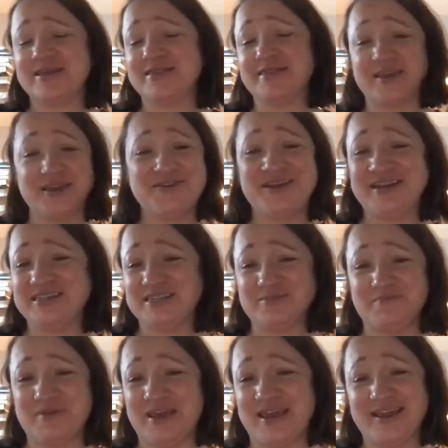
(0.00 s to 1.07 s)
that you need to
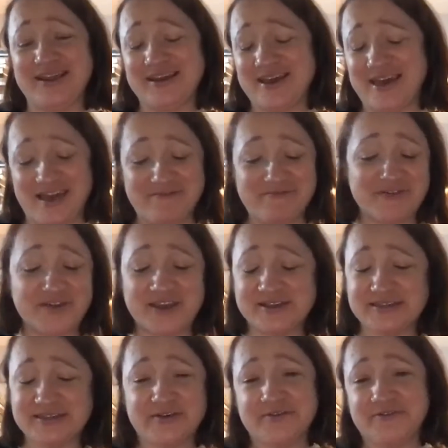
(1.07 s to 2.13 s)
be
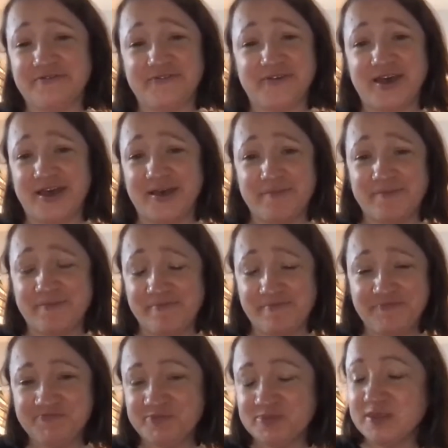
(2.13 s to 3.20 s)
envious of. Um,
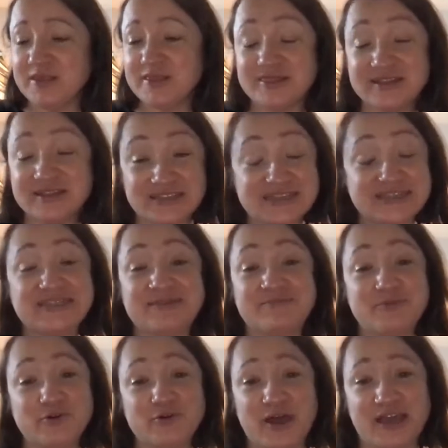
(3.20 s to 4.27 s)
it's a
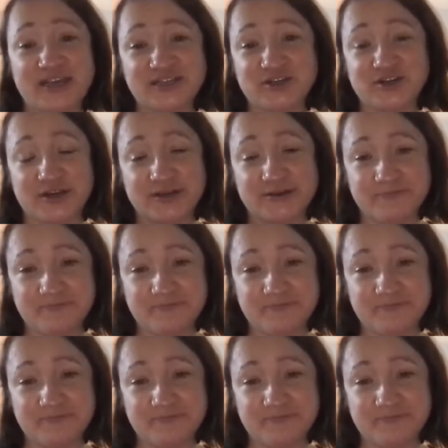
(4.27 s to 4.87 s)
simple cashew nut.